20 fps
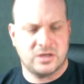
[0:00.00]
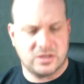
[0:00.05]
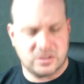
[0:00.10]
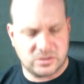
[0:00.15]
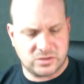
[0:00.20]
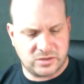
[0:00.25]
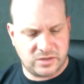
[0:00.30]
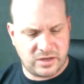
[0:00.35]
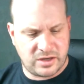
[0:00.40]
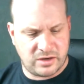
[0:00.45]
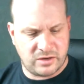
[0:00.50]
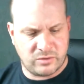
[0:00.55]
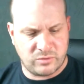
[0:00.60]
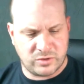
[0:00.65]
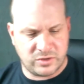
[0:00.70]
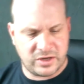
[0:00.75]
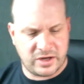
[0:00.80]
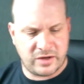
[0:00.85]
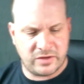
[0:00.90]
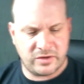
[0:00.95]
So now I
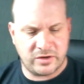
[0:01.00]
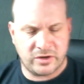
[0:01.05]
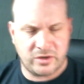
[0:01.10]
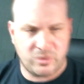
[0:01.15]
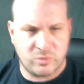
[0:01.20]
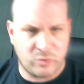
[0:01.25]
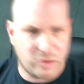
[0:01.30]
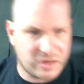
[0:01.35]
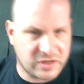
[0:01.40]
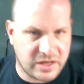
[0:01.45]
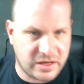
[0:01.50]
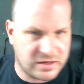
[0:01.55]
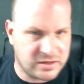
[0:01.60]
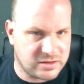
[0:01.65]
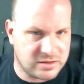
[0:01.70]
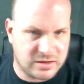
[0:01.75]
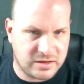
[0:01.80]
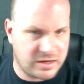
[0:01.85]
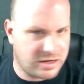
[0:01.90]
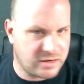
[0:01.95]
wonder how they're going to work that
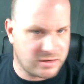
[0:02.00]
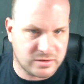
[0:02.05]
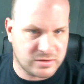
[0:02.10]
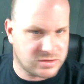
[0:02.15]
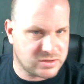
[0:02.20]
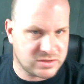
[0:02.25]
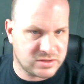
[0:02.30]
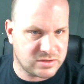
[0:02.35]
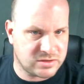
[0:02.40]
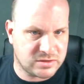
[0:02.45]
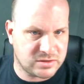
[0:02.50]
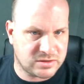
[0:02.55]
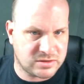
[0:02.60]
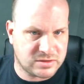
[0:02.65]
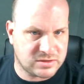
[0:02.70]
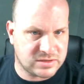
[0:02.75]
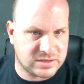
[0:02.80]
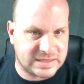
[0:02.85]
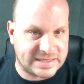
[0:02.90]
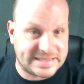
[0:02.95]
into there, because
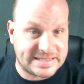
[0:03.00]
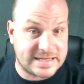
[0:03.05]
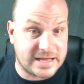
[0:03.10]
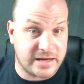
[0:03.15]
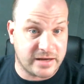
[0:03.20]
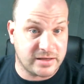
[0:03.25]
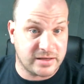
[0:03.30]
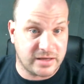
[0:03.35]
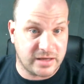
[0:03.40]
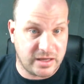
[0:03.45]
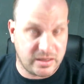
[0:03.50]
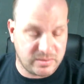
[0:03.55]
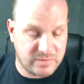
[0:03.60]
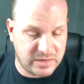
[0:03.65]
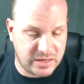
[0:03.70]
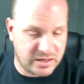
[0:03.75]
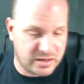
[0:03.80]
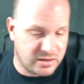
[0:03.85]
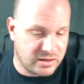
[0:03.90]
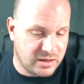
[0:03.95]
it's not in the game
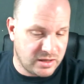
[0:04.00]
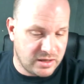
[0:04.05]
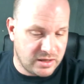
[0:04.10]
yet.